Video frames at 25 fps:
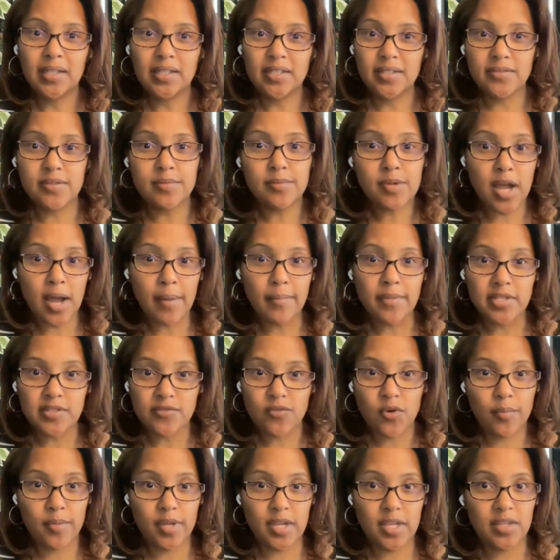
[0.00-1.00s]
Leave some
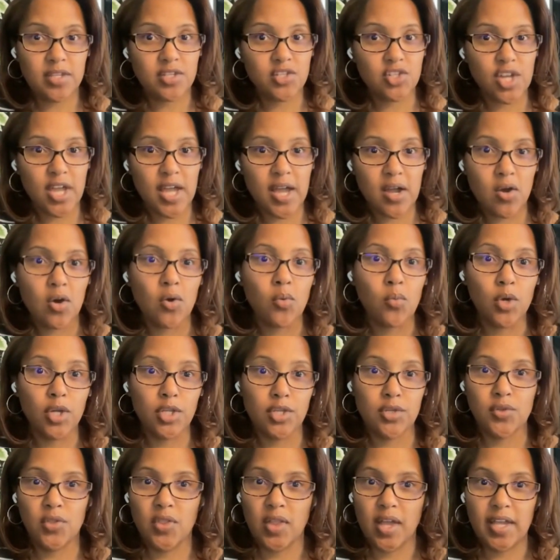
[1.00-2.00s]
comments for me in the chat on
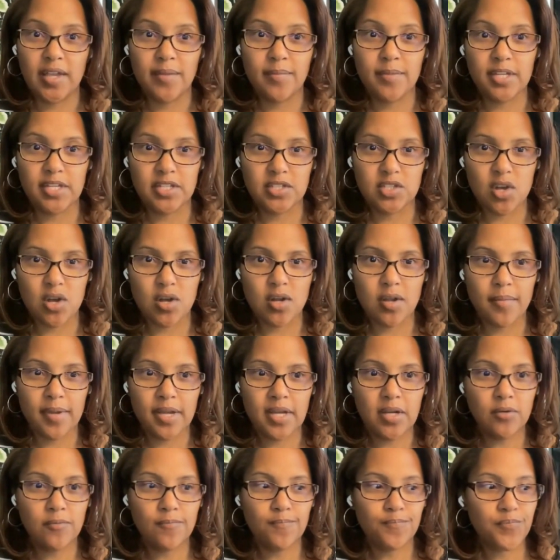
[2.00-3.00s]
what you'd like me to talk
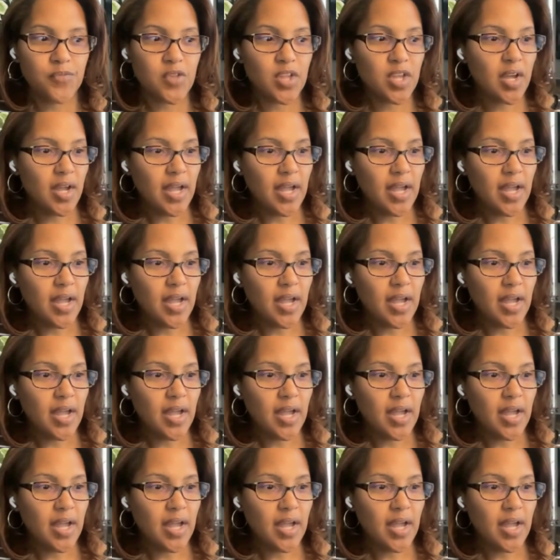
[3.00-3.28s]
about.